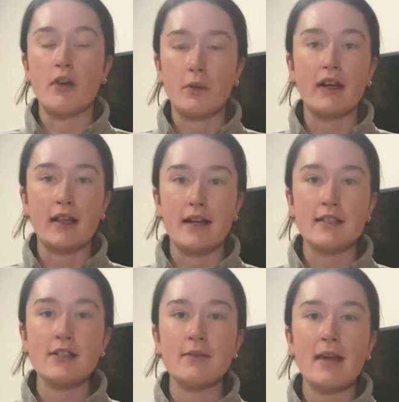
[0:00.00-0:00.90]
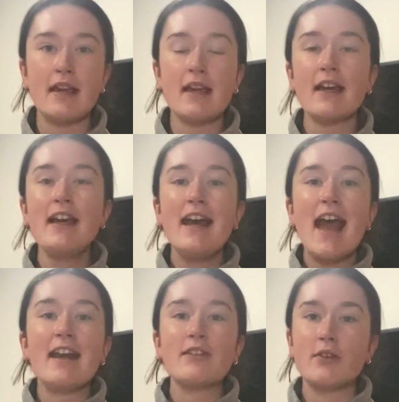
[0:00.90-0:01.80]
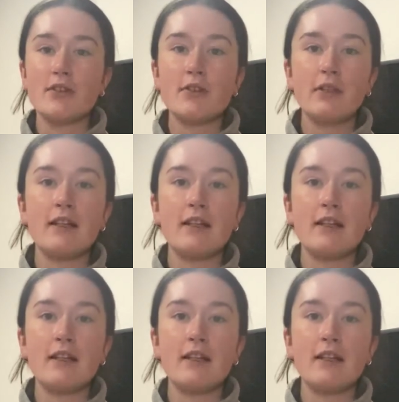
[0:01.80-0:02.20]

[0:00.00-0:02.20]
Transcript: classes you're making. And it's also really